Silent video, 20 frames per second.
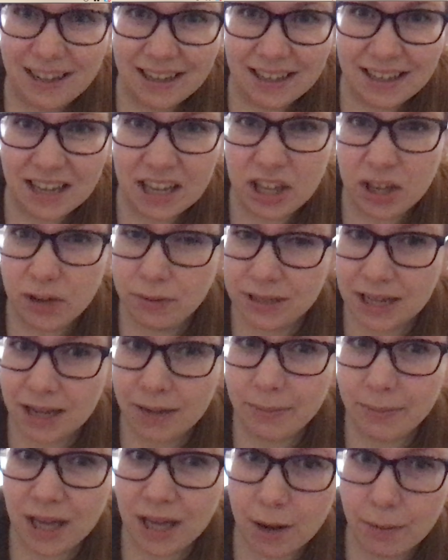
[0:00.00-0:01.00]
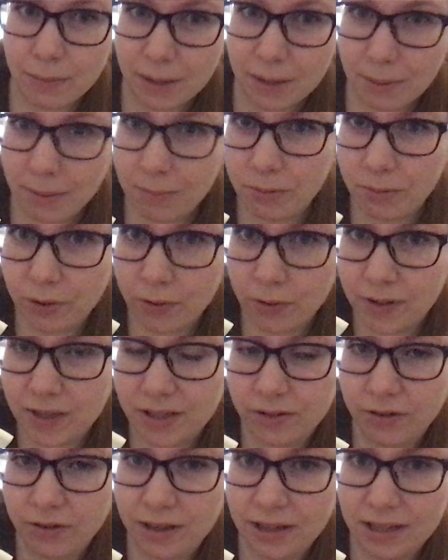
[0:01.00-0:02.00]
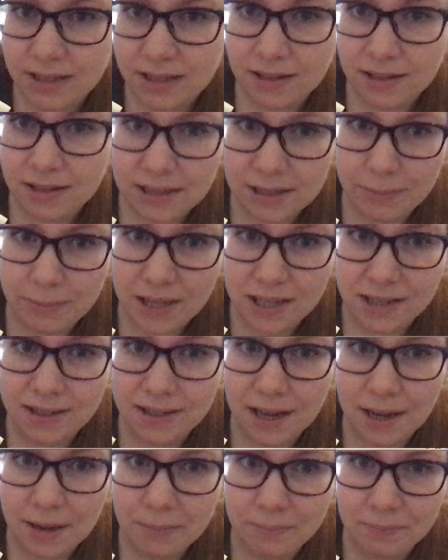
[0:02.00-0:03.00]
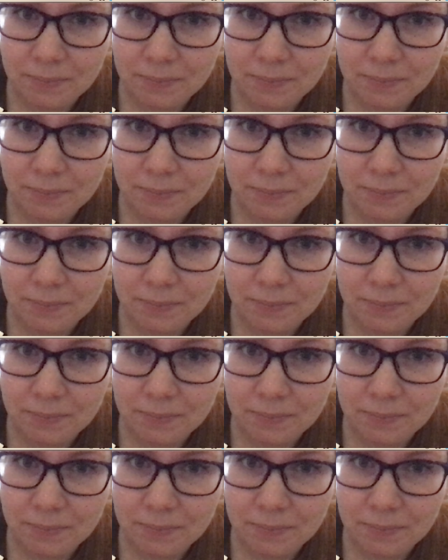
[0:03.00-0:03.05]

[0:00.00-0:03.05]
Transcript: Can you tell me how many pepperonis are on this slice of pizza?